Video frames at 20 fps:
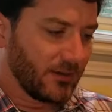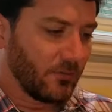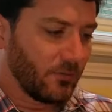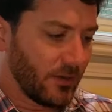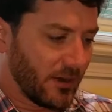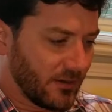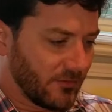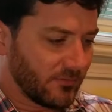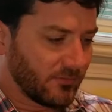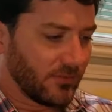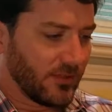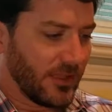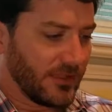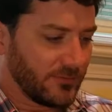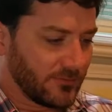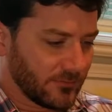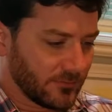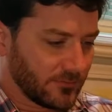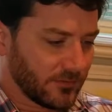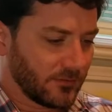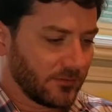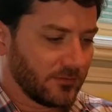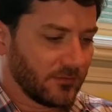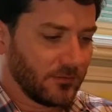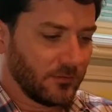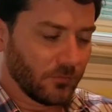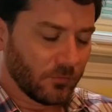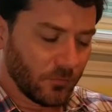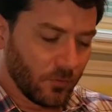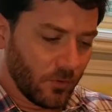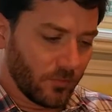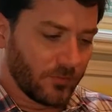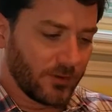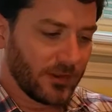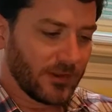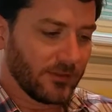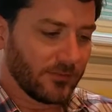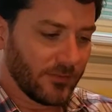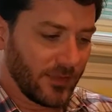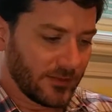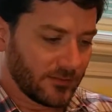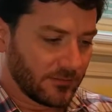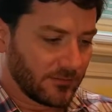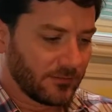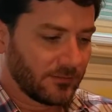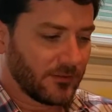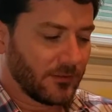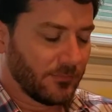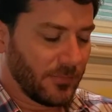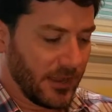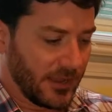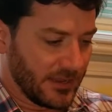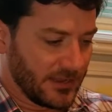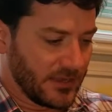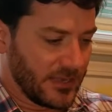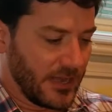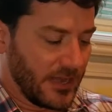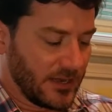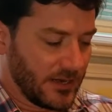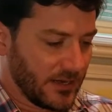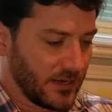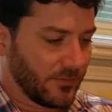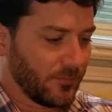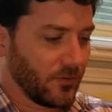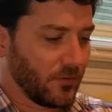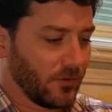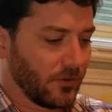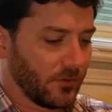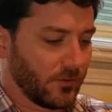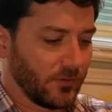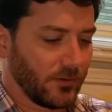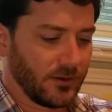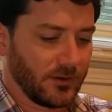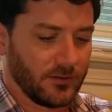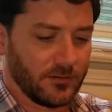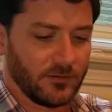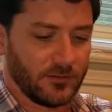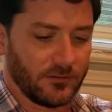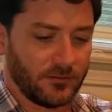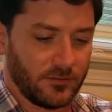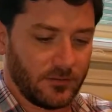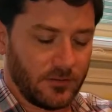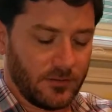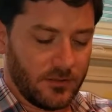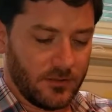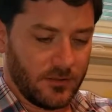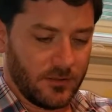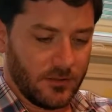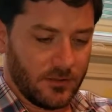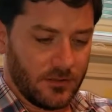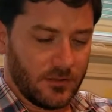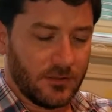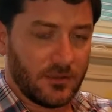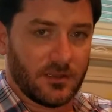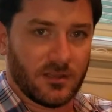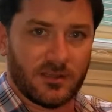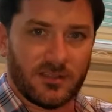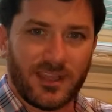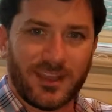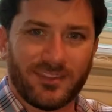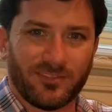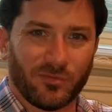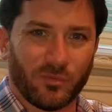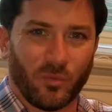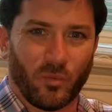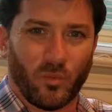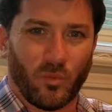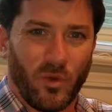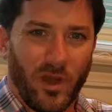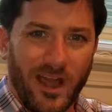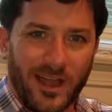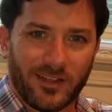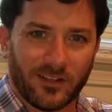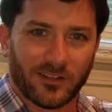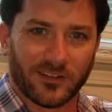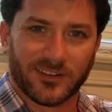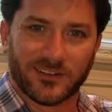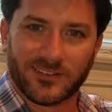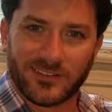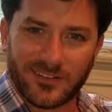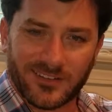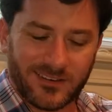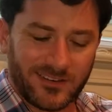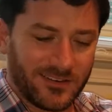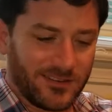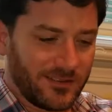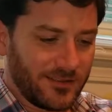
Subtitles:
rid of licenses. You won't need a license to buy a gun anymore, according to this. That is wild, isn't it?